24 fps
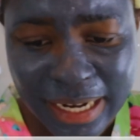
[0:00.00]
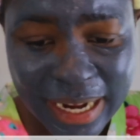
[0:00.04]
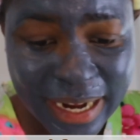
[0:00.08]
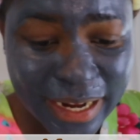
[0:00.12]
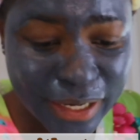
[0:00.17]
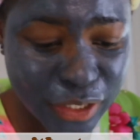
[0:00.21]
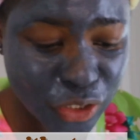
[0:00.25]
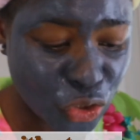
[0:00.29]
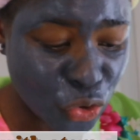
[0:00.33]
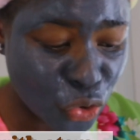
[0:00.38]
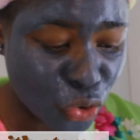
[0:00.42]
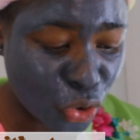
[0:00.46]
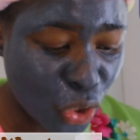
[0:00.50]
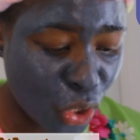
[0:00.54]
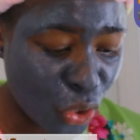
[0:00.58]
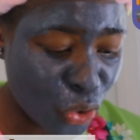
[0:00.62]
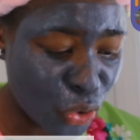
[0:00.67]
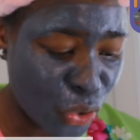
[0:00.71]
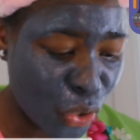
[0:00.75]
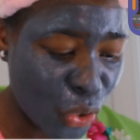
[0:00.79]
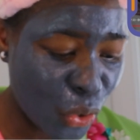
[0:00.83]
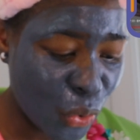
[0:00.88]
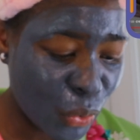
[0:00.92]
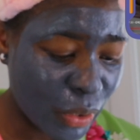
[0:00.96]
I do
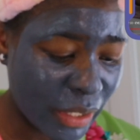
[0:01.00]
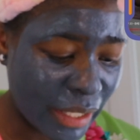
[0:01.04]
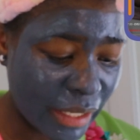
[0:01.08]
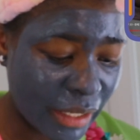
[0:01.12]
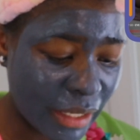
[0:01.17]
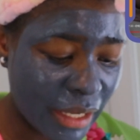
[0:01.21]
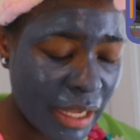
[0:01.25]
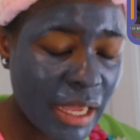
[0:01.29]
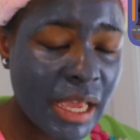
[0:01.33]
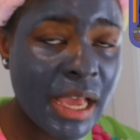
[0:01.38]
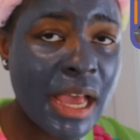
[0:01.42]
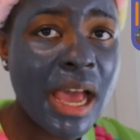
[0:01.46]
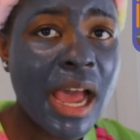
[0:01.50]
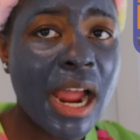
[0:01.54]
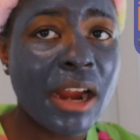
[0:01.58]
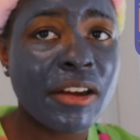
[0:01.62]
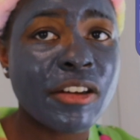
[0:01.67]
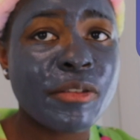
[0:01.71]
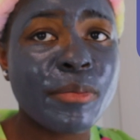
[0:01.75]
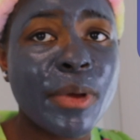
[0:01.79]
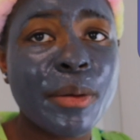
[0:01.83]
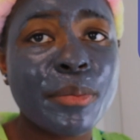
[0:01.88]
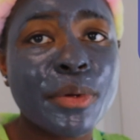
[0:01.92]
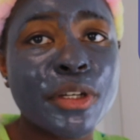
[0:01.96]
not know, like,
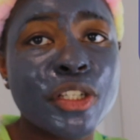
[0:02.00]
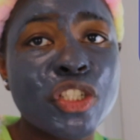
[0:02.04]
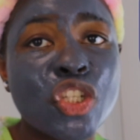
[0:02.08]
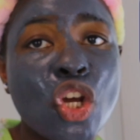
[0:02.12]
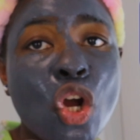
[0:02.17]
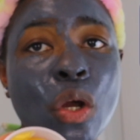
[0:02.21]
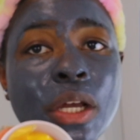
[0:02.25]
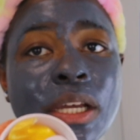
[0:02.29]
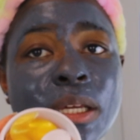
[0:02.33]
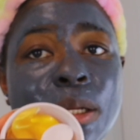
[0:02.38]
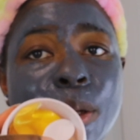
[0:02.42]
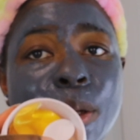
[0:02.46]
I remember talking